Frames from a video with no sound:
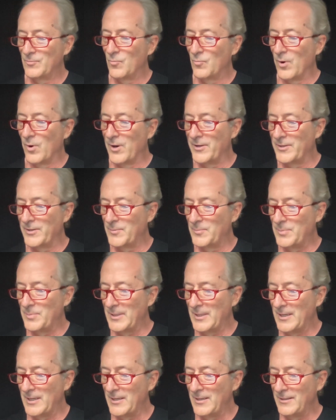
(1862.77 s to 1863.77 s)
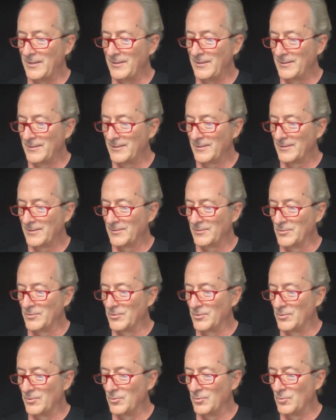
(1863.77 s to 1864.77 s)
wannabe,
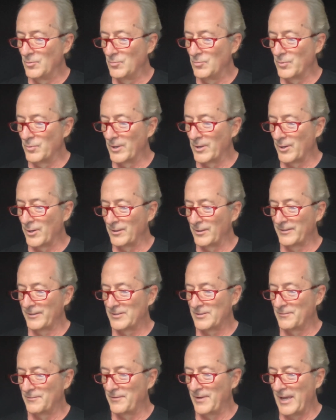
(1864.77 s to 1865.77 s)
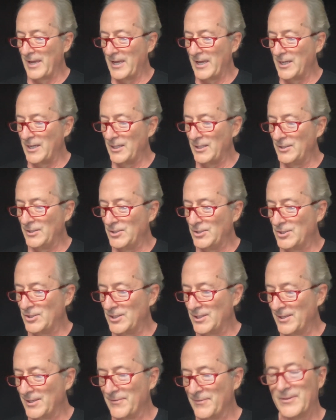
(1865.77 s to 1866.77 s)
new, regardless of age,
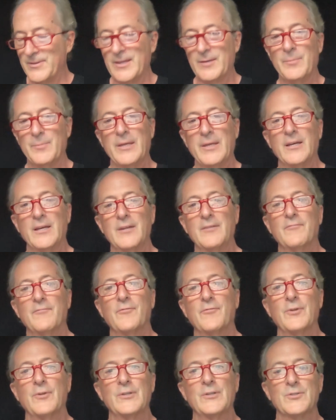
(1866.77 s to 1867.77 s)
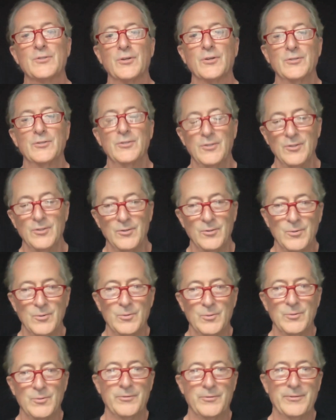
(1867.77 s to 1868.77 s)
that made an influence on
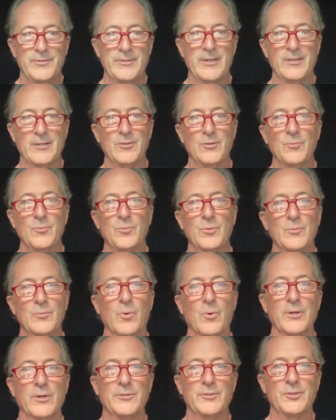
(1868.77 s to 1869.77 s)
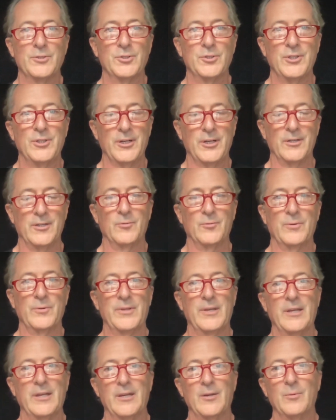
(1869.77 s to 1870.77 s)
you that you would want to share
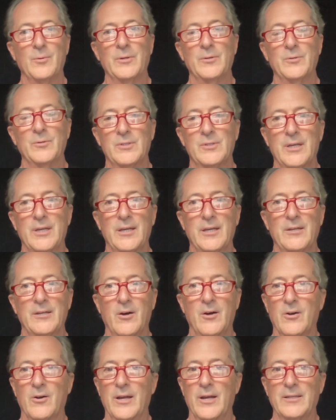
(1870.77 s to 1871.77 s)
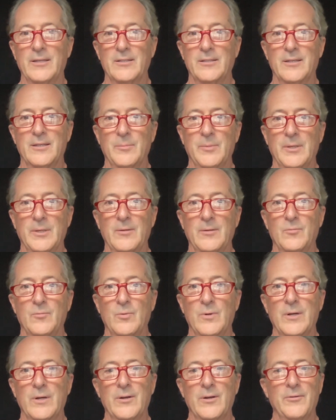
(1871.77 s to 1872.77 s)
with anyone who said, all right, Kimmy,
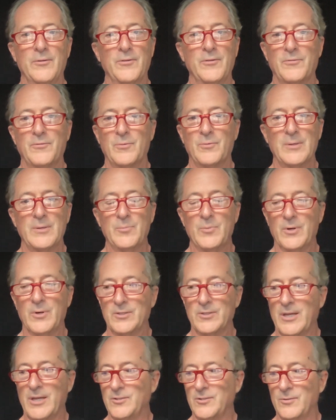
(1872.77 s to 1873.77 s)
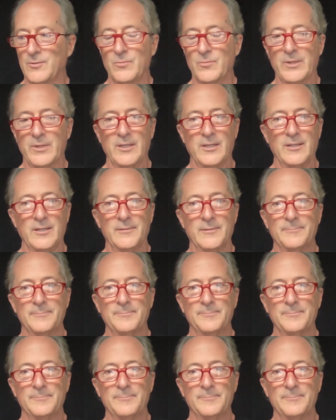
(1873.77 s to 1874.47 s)
what are the 3 books I should read?